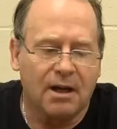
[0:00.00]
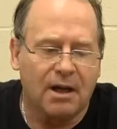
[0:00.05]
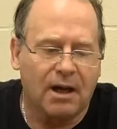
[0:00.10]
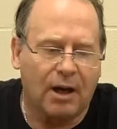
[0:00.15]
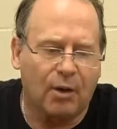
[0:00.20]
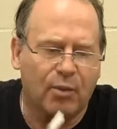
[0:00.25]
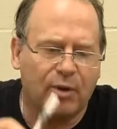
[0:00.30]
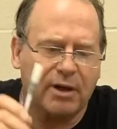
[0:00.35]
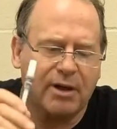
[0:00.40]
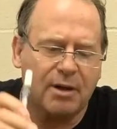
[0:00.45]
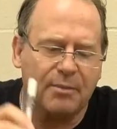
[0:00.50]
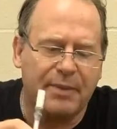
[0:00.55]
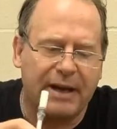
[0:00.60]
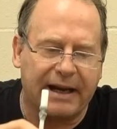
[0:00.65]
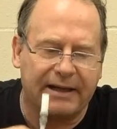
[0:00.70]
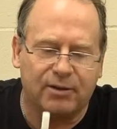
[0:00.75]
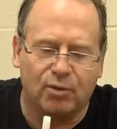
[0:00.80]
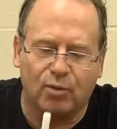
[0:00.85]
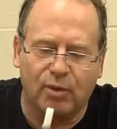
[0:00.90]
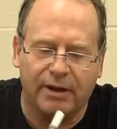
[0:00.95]
I want to come
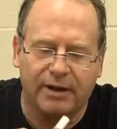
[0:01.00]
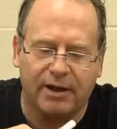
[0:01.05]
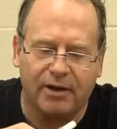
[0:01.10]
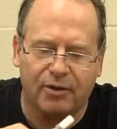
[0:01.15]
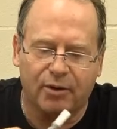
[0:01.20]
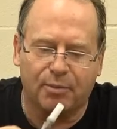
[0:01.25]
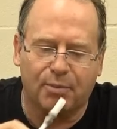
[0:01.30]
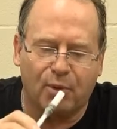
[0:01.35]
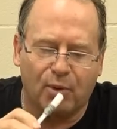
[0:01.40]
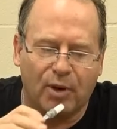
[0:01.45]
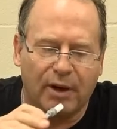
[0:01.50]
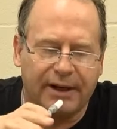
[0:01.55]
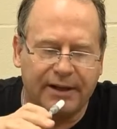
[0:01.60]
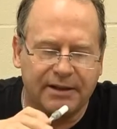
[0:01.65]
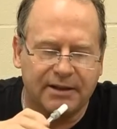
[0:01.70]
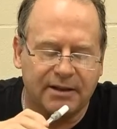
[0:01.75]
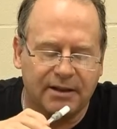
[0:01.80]
back to one other point.